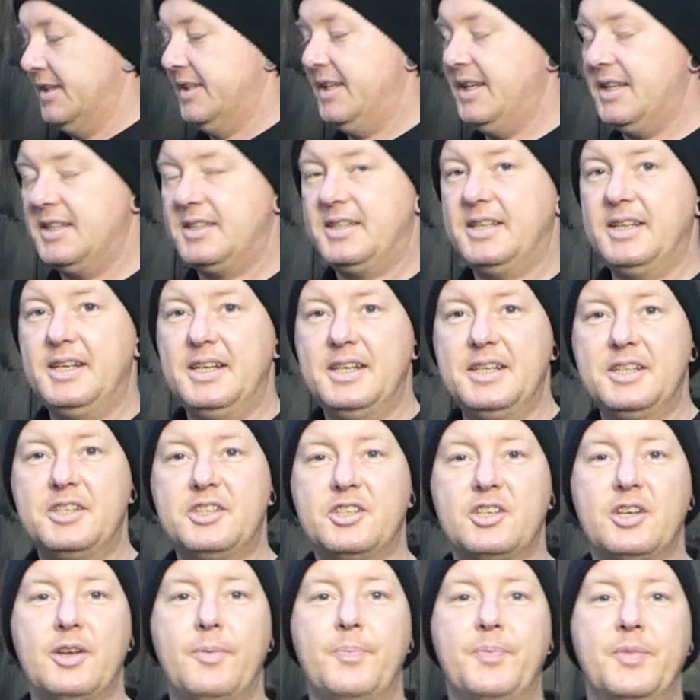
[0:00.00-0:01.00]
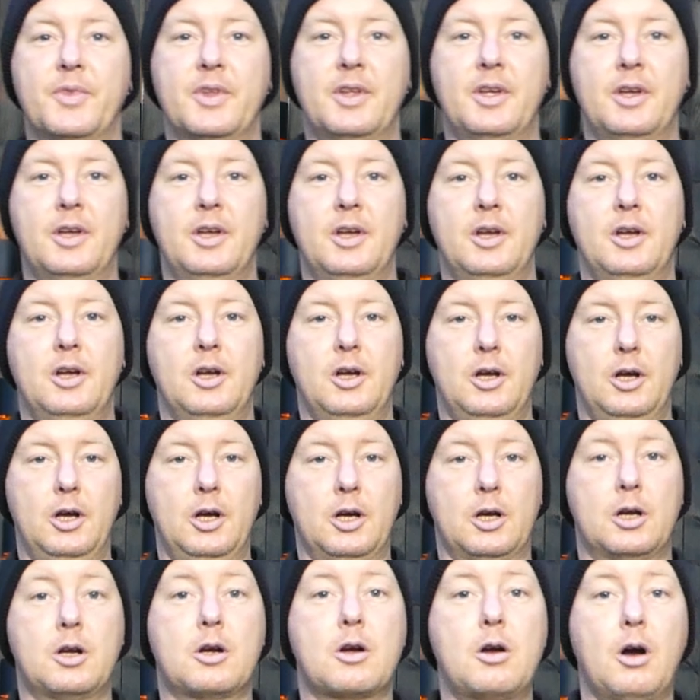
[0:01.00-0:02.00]
This is
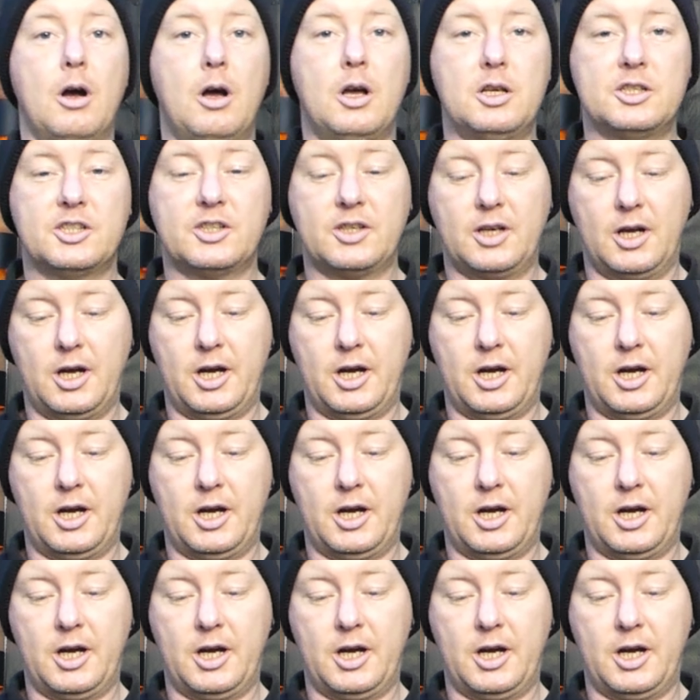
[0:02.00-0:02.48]
a cast